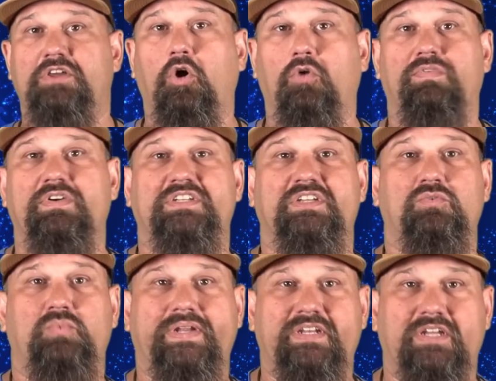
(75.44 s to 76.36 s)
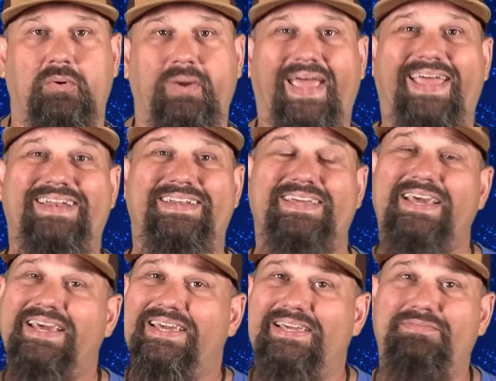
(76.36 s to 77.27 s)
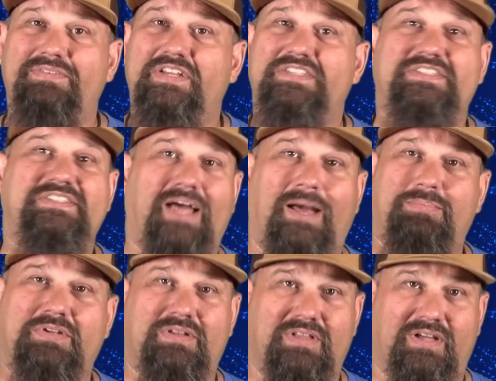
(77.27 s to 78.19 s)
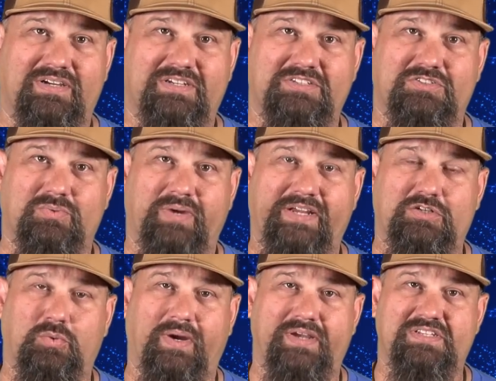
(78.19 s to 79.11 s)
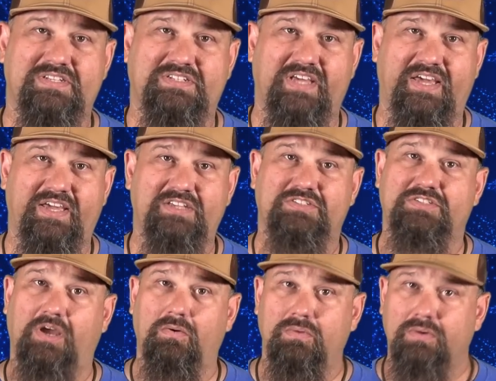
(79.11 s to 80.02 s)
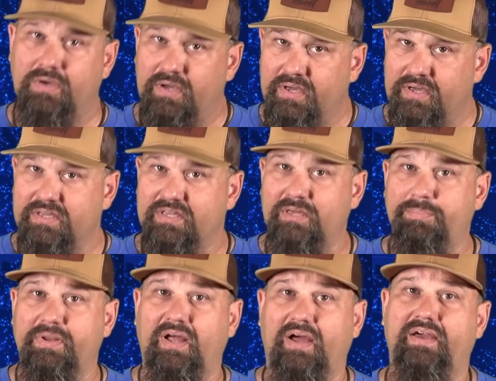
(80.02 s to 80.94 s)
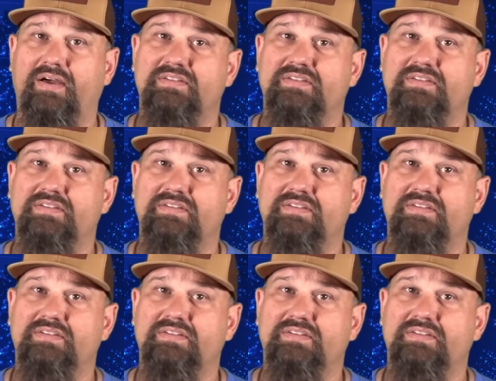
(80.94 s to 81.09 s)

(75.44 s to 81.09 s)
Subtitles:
the Overton window, and even a stopped clock is right twice a day, so keep an eye